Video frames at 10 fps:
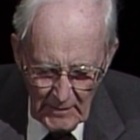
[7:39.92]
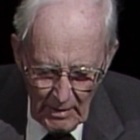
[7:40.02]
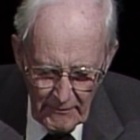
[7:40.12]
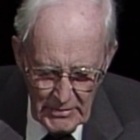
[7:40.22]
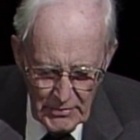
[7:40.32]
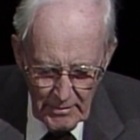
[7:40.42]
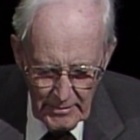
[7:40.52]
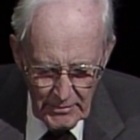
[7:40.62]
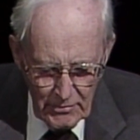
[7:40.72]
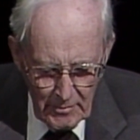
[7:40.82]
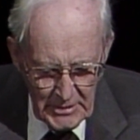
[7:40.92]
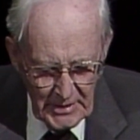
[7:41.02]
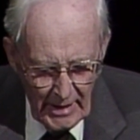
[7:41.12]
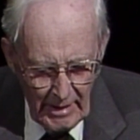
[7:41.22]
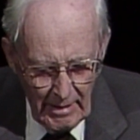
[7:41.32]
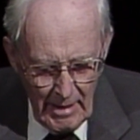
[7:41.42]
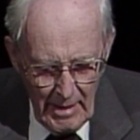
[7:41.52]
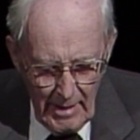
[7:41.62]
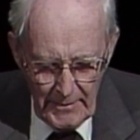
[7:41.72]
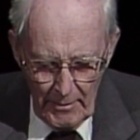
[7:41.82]
of Israel, the true Messiah,
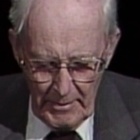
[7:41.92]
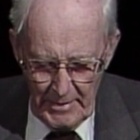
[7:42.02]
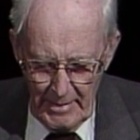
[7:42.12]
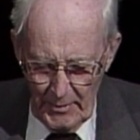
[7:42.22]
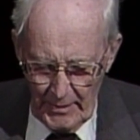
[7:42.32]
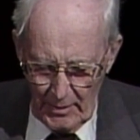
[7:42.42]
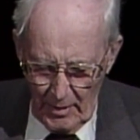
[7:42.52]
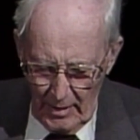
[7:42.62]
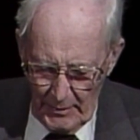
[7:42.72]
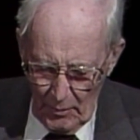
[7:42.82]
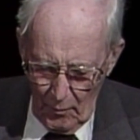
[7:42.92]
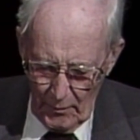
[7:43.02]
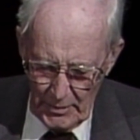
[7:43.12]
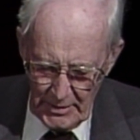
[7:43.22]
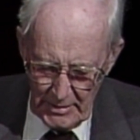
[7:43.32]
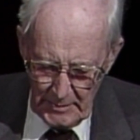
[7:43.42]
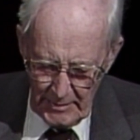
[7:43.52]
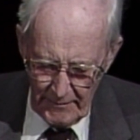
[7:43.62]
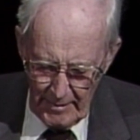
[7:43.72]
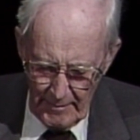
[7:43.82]
and their Redeemer, their God, behold, the judgment
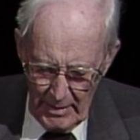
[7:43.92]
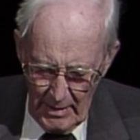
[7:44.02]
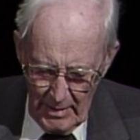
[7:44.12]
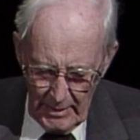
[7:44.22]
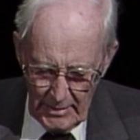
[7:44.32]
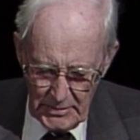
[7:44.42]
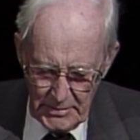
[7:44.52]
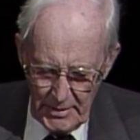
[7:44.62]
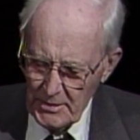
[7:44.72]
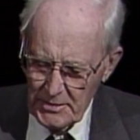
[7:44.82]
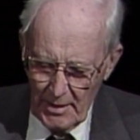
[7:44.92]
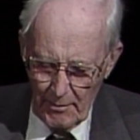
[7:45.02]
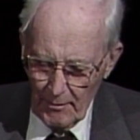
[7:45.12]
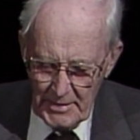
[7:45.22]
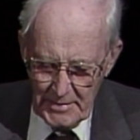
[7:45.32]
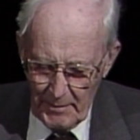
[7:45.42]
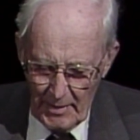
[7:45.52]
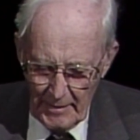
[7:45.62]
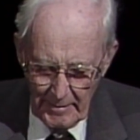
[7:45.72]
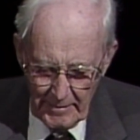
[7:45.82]
of him that is just shall rest
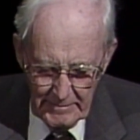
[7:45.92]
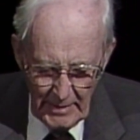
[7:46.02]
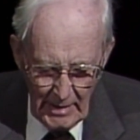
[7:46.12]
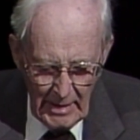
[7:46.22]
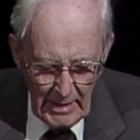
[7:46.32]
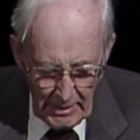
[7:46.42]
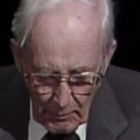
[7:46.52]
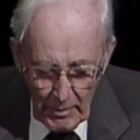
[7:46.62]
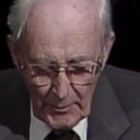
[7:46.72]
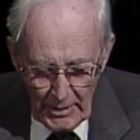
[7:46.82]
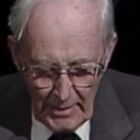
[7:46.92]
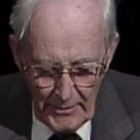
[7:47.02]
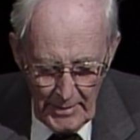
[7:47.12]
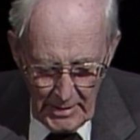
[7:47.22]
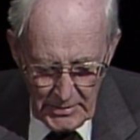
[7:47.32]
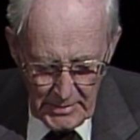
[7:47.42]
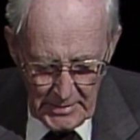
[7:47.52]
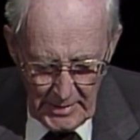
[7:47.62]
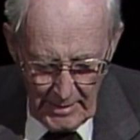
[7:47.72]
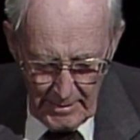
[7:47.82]
upon them. He will bring other nations
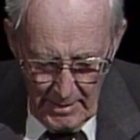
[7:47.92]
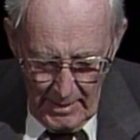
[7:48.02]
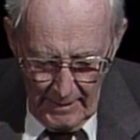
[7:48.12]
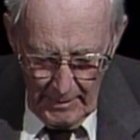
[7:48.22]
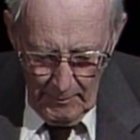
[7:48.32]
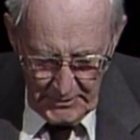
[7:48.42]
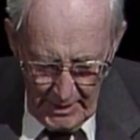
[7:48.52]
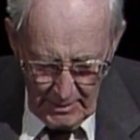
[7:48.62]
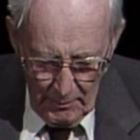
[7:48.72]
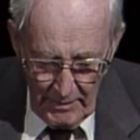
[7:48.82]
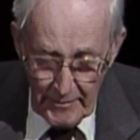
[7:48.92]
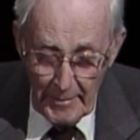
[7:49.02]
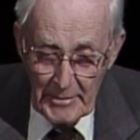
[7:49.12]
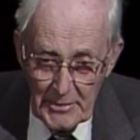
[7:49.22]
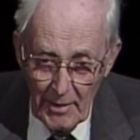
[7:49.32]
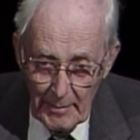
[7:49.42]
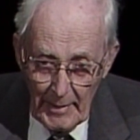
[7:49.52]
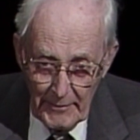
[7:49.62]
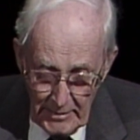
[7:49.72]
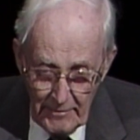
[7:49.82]
then, and they will take away from them. He's talking
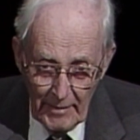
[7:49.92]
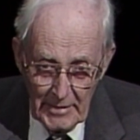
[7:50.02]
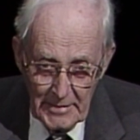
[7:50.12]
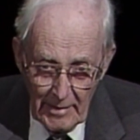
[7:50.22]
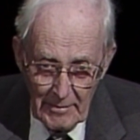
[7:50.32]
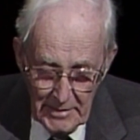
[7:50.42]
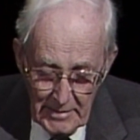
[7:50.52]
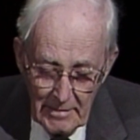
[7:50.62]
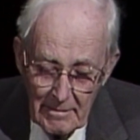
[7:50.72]
about the Nephites now, you see,